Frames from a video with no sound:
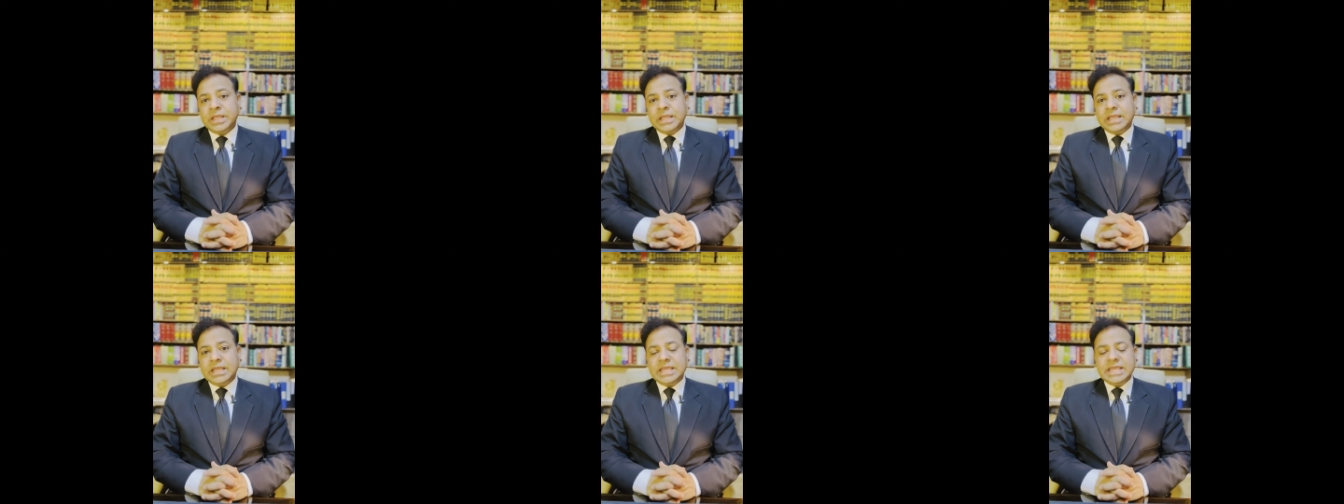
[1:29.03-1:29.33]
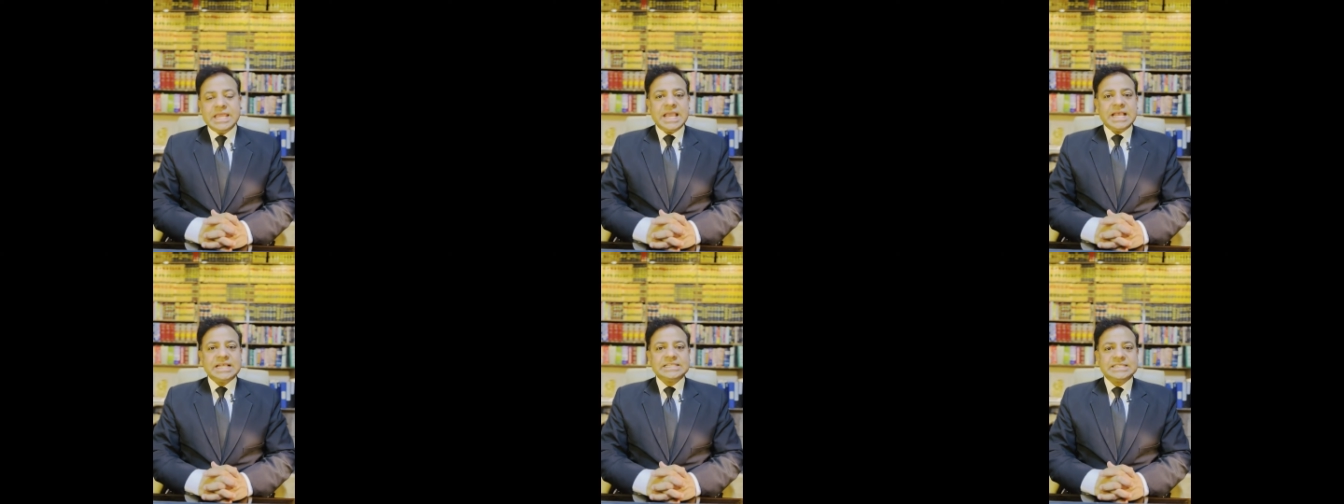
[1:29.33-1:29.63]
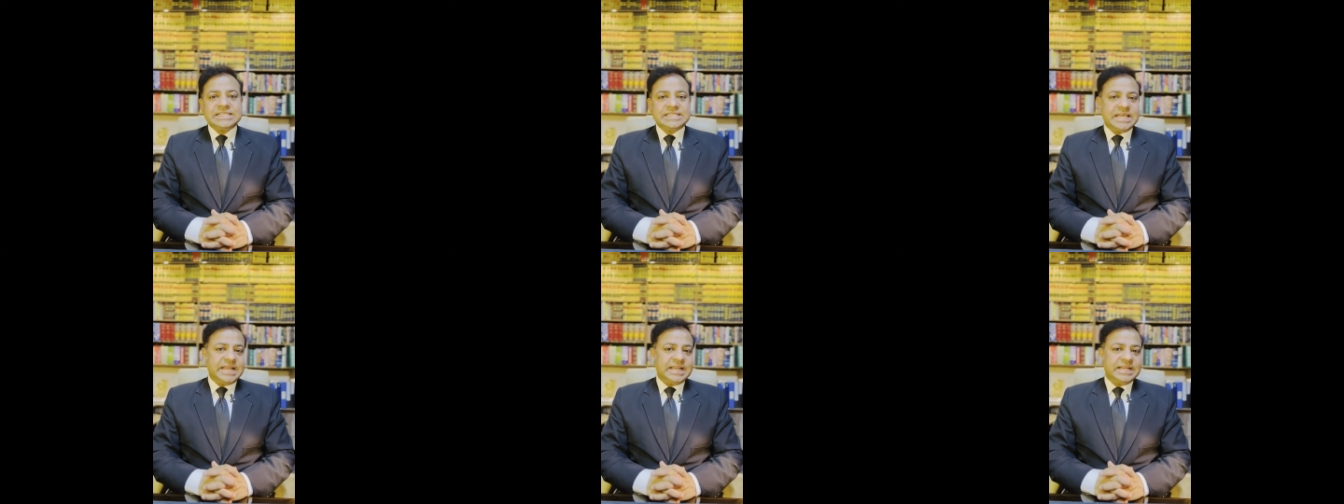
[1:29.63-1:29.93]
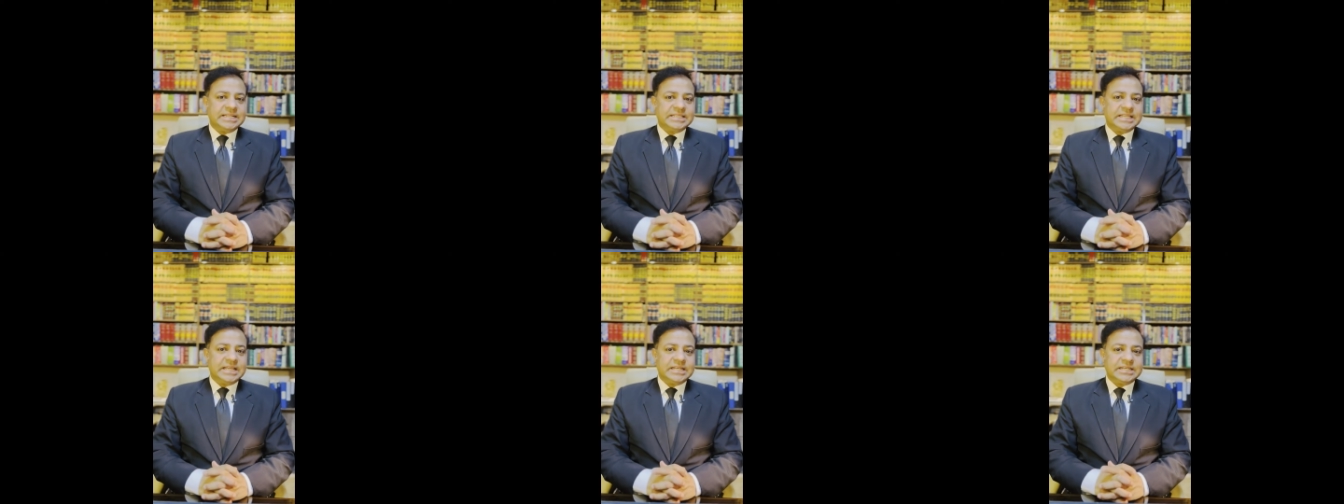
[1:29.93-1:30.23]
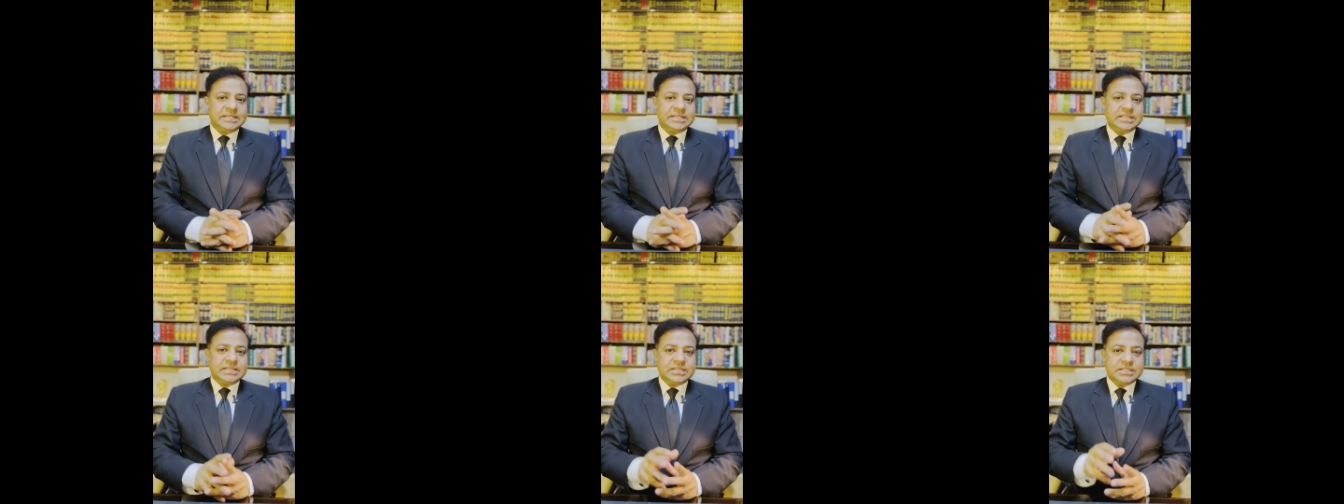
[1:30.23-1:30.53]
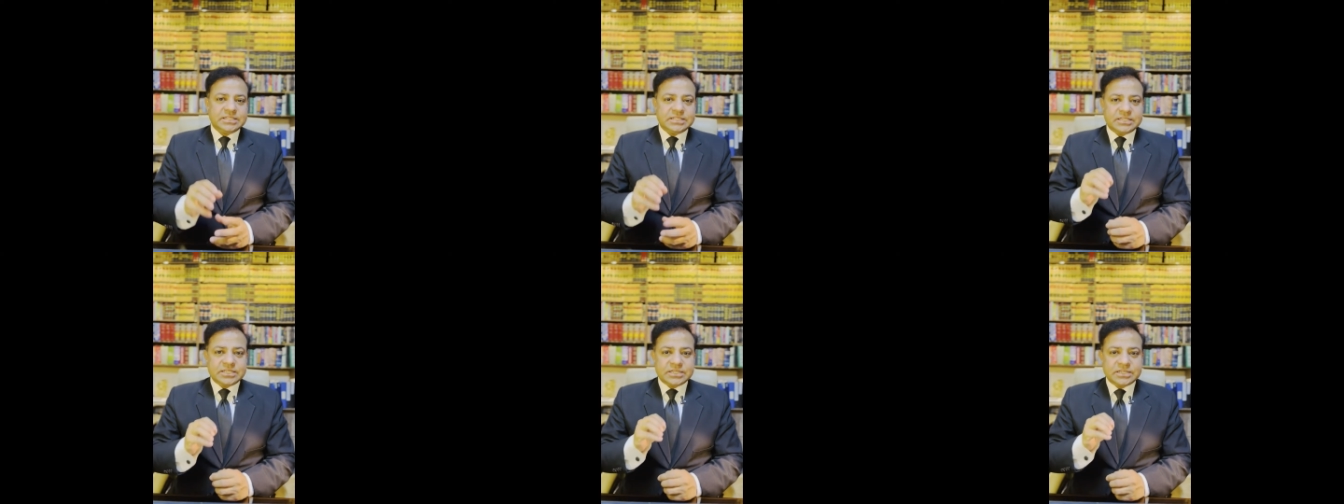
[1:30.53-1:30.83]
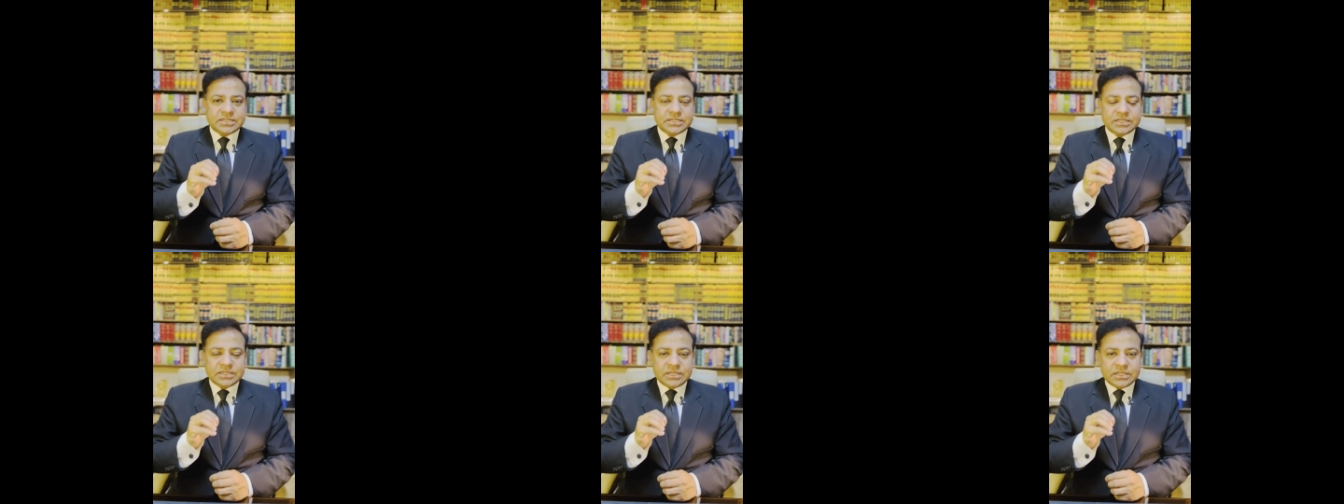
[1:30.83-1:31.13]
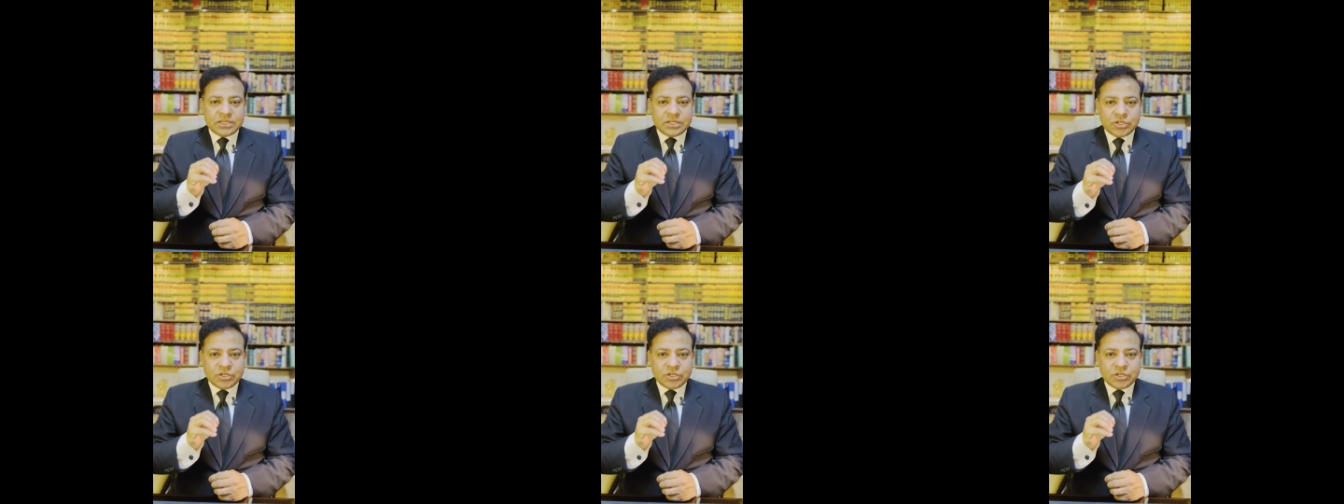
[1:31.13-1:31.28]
he has said that the